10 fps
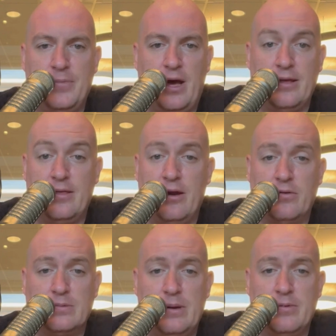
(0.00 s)
there
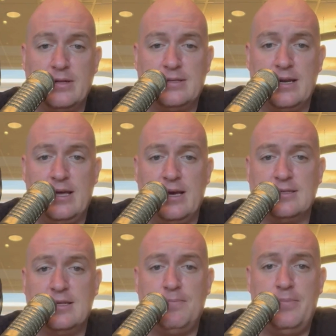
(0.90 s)
were people that said he
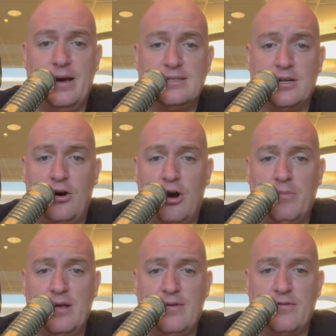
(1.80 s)
has the best arm
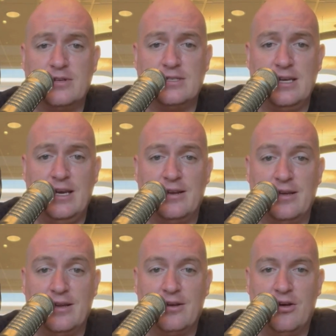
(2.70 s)
they've ever seen
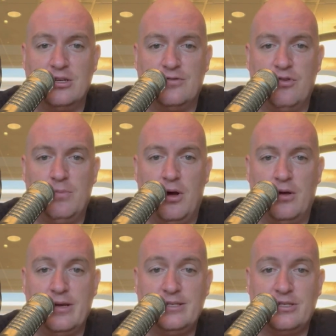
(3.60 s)
in college football
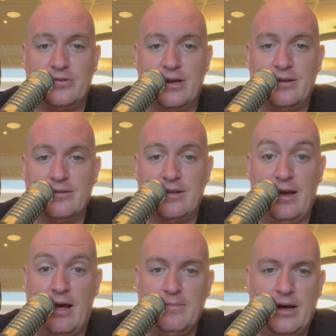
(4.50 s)
history. Like,
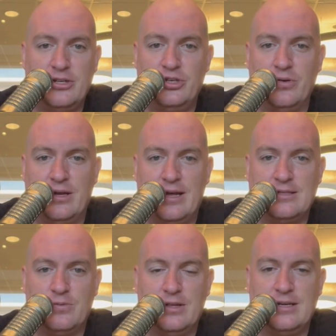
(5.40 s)
I'm not joking. That's
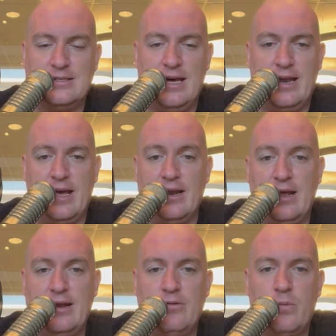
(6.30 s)
what they said. And
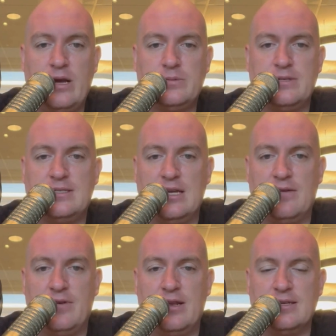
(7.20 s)
it remains to be seen if
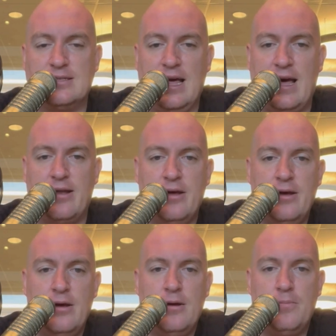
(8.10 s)
he is that.
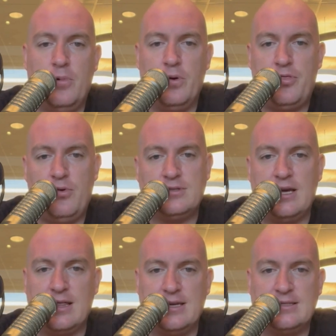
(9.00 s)
But with throws
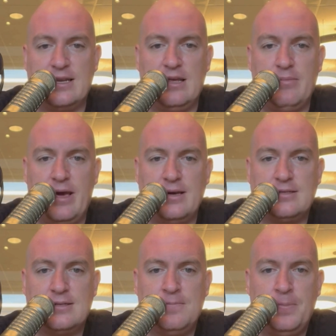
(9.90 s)
like this that he
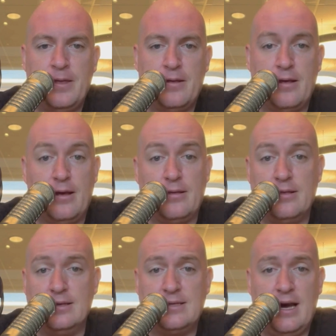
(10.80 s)
makes,
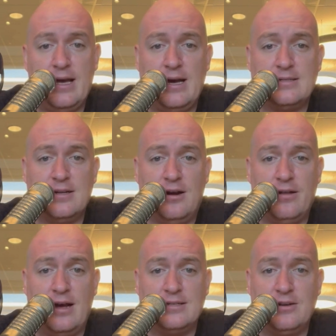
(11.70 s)
this guy has
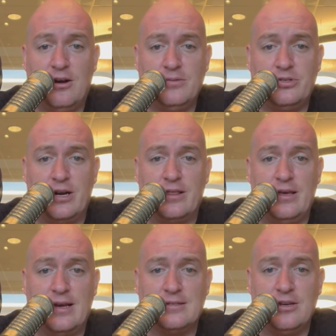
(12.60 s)
the arm strength. He
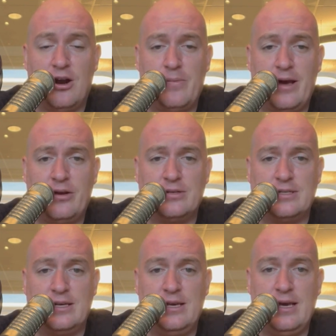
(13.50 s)
has the arm accuracy.
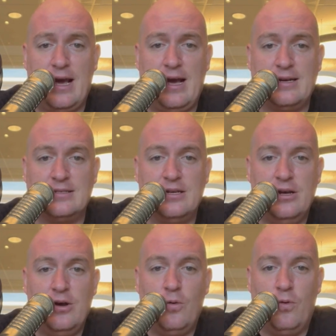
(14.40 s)
He has
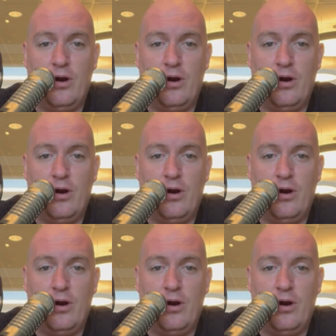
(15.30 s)
one of